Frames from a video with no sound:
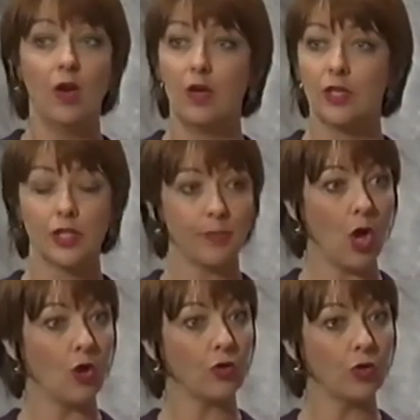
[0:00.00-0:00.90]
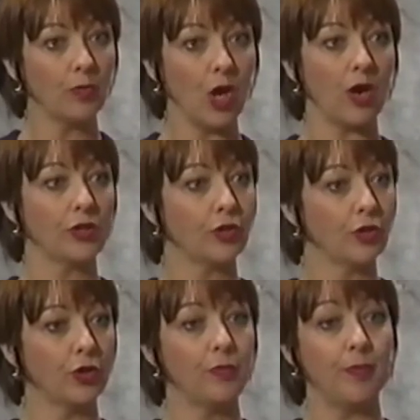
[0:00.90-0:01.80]
small group, large
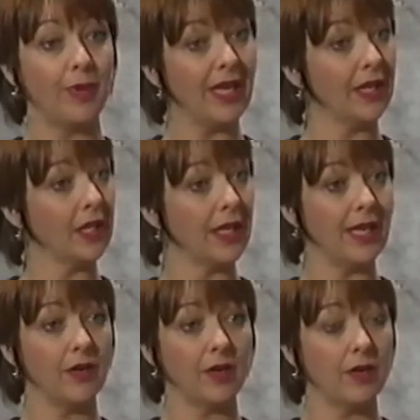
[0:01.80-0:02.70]
group, being a leader,